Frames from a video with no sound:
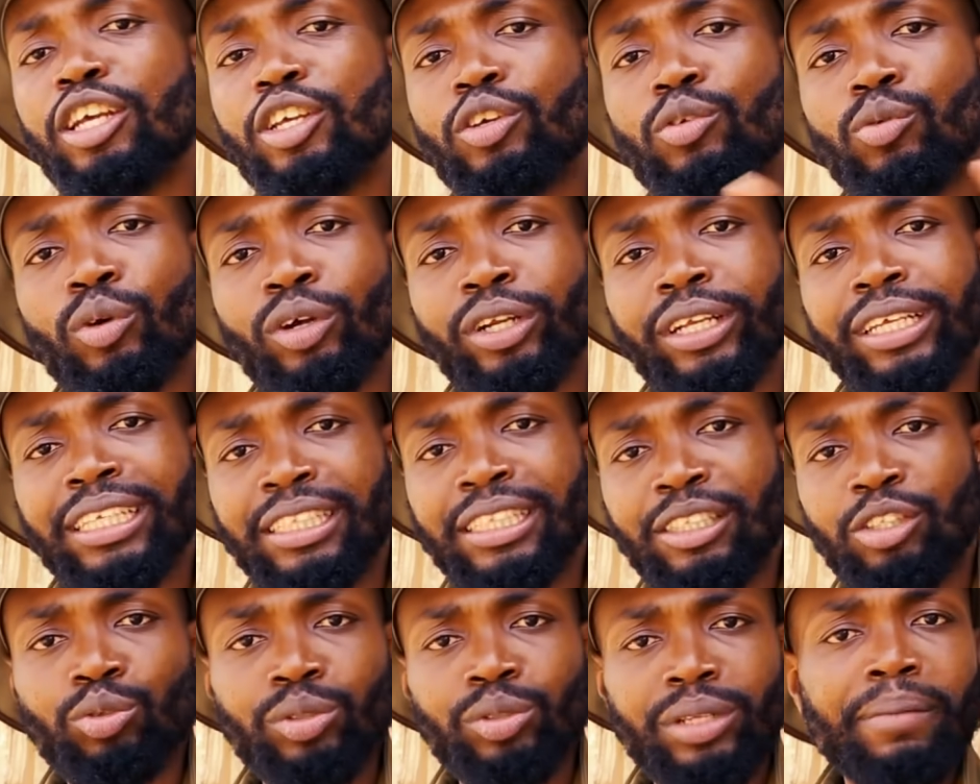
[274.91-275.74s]
you want to
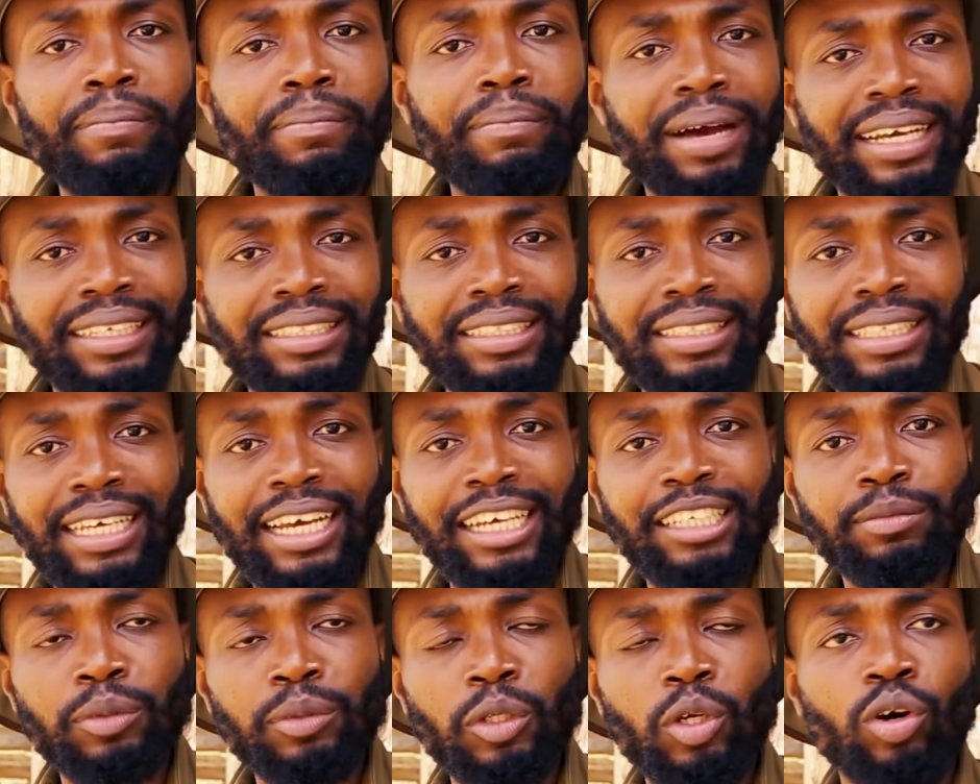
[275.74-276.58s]
do them by
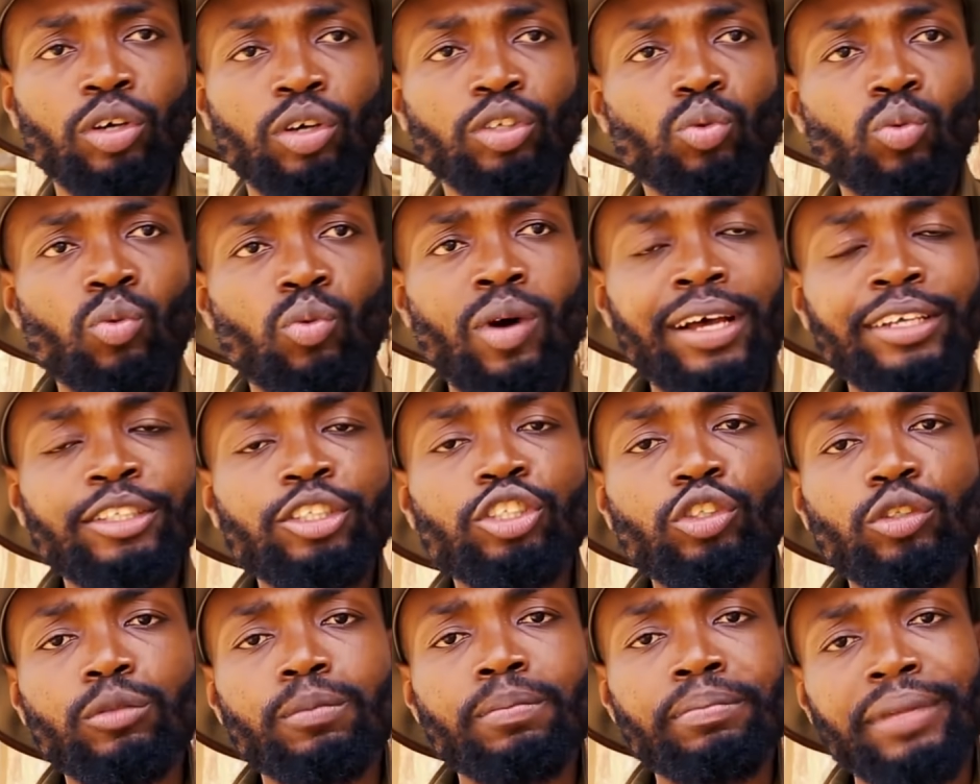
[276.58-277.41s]
size, because
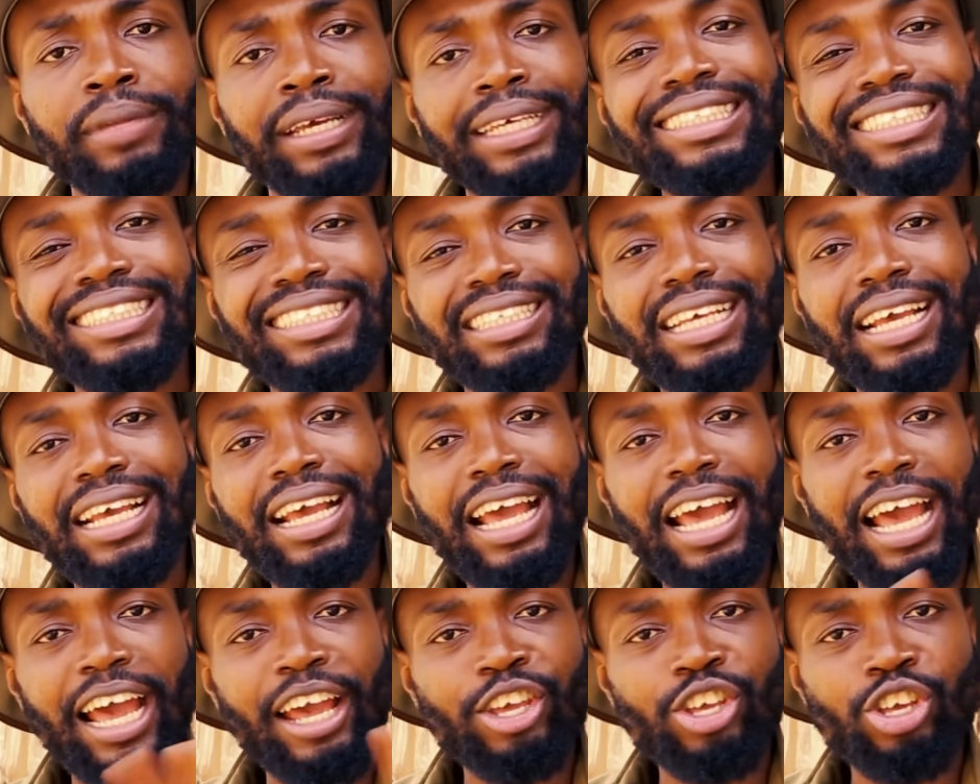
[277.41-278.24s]
once you mix
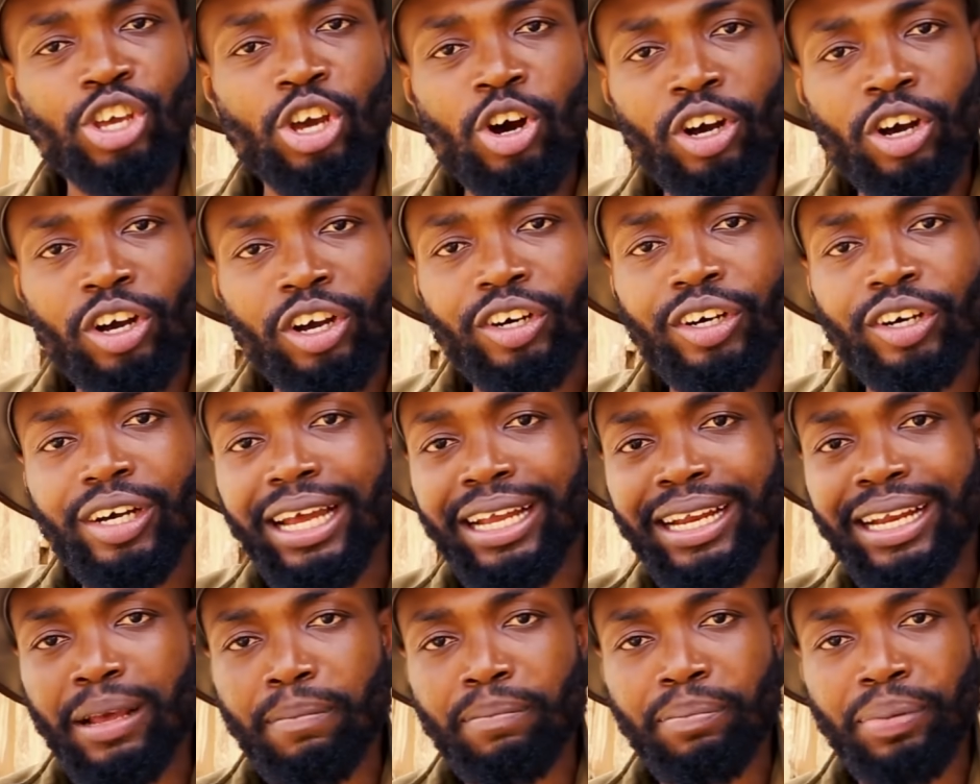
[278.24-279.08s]
a younger
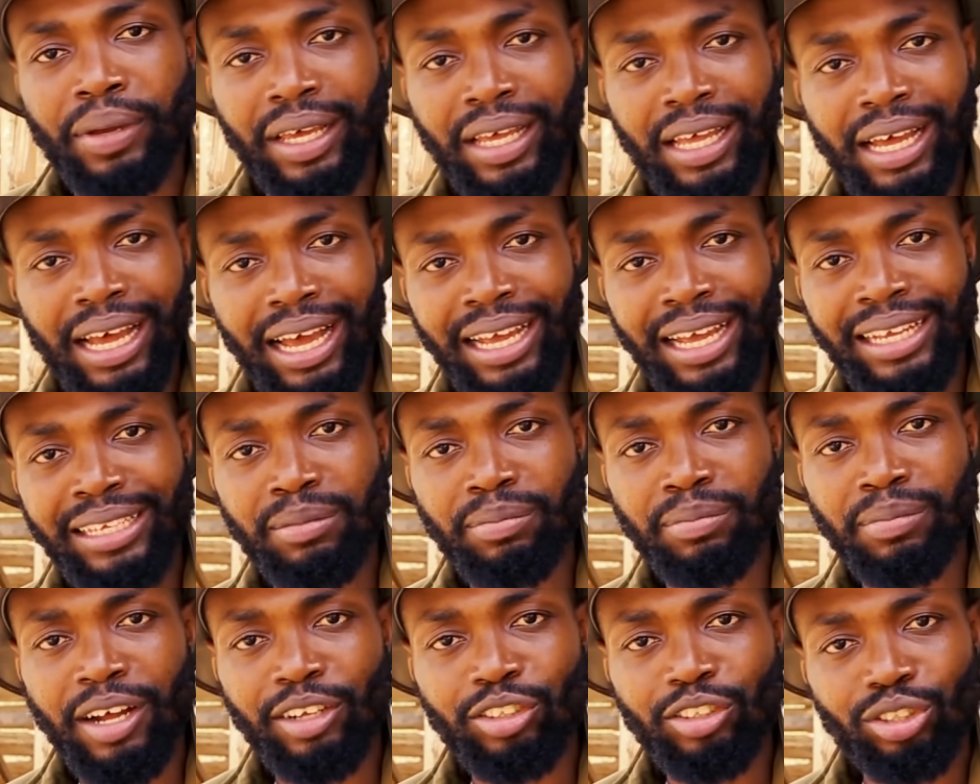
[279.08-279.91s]
and a bigger
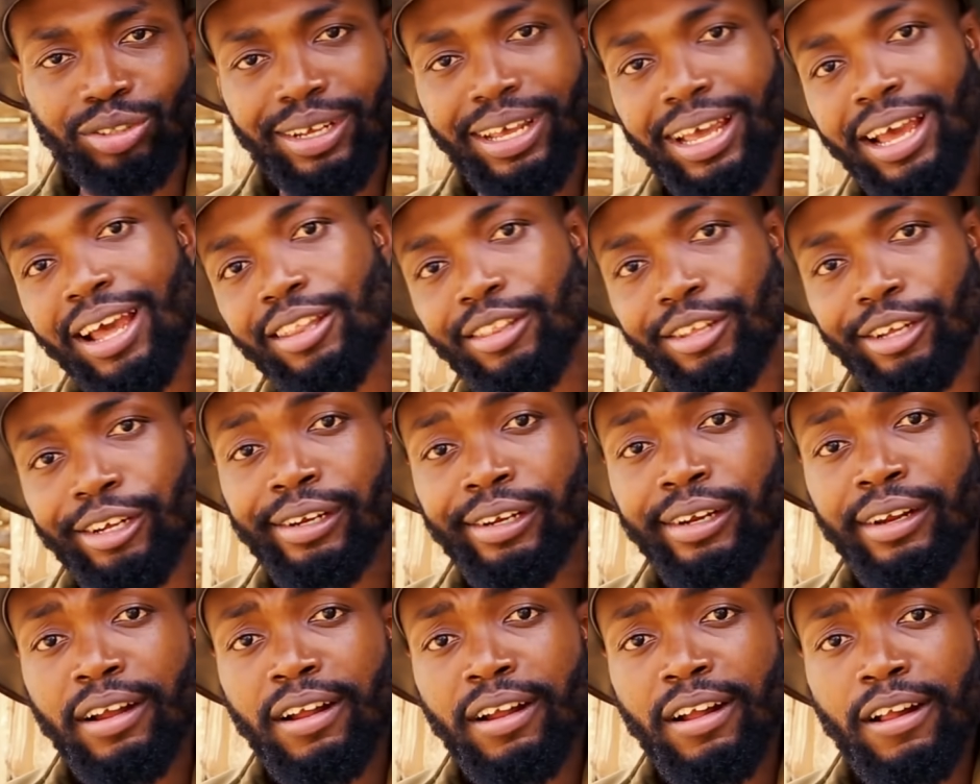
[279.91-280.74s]
animal together,
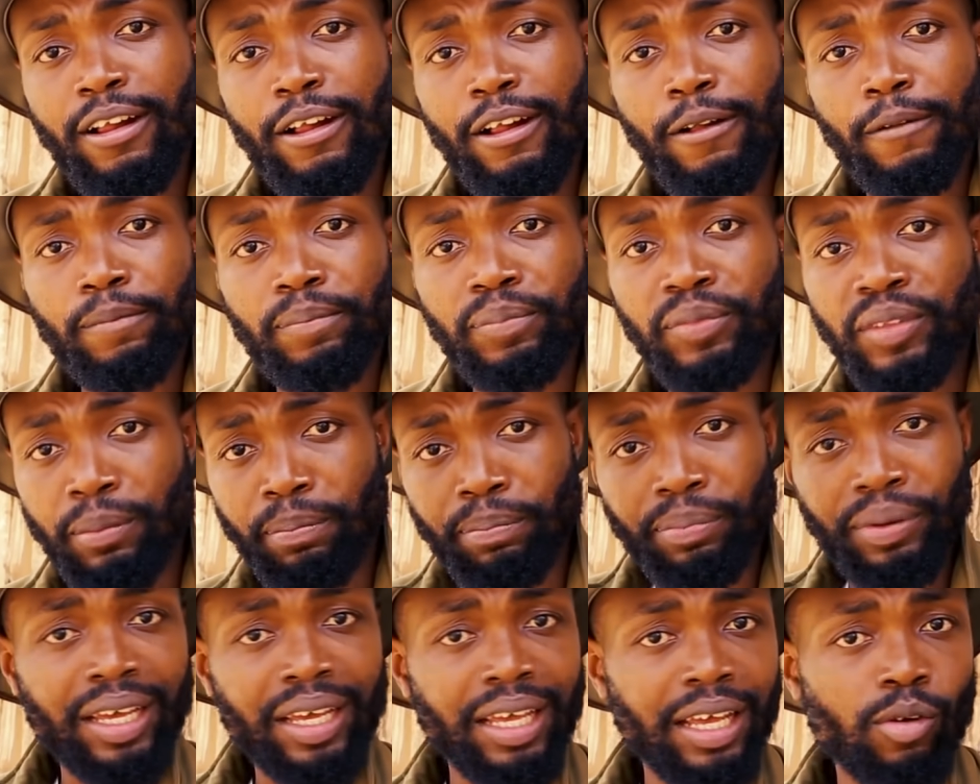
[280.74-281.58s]
the
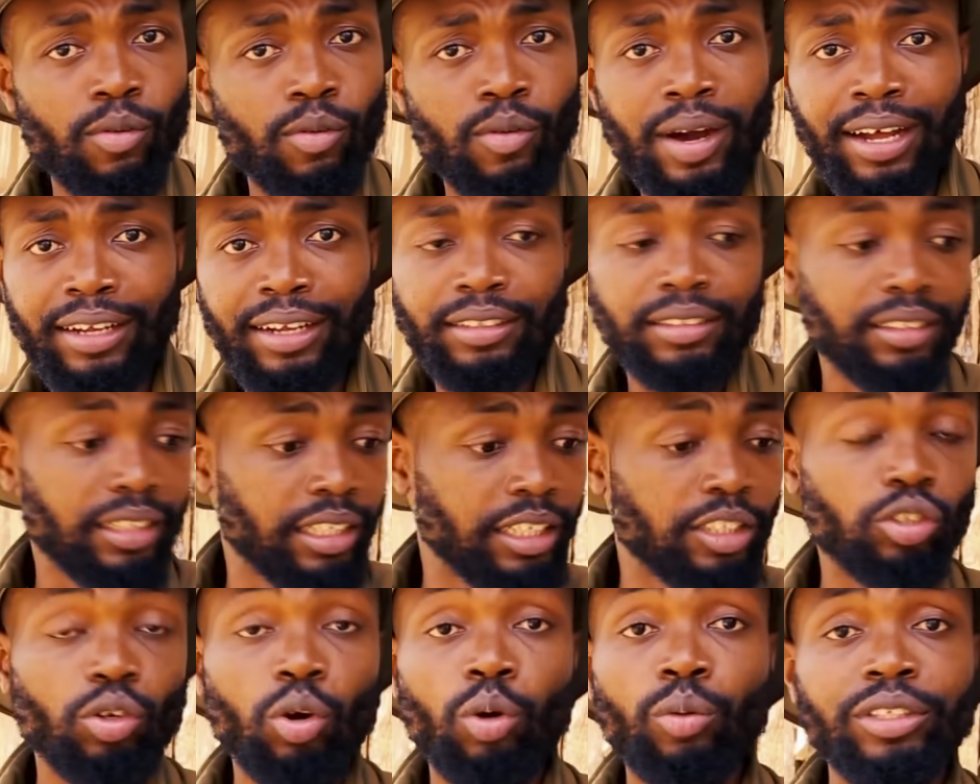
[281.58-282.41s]
bigger one
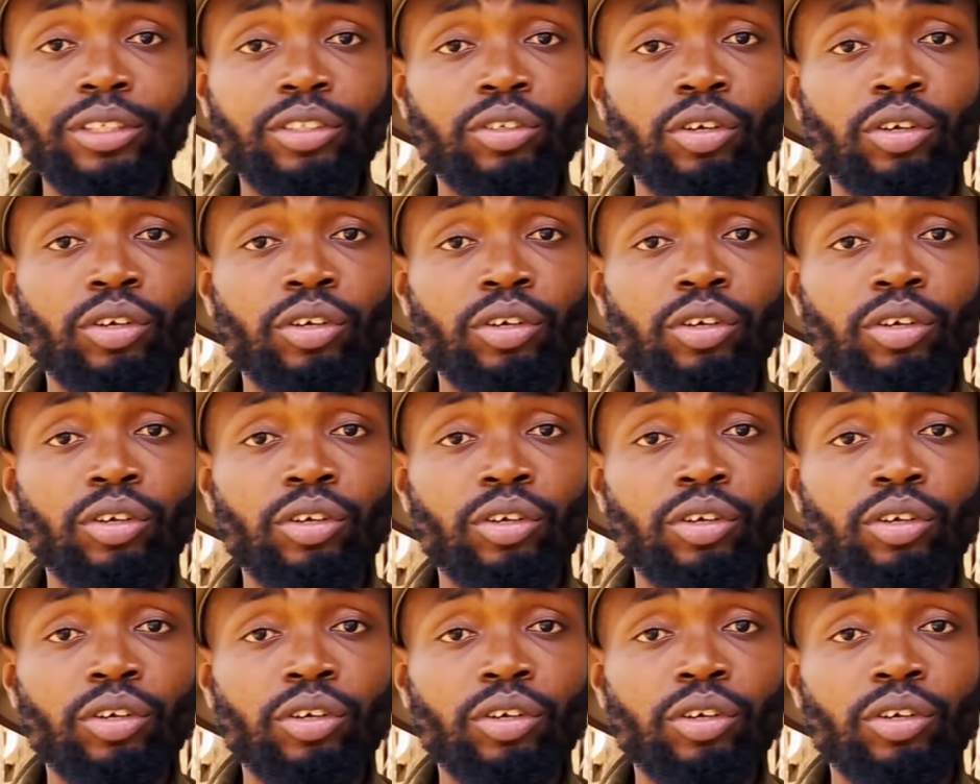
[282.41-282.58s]
is always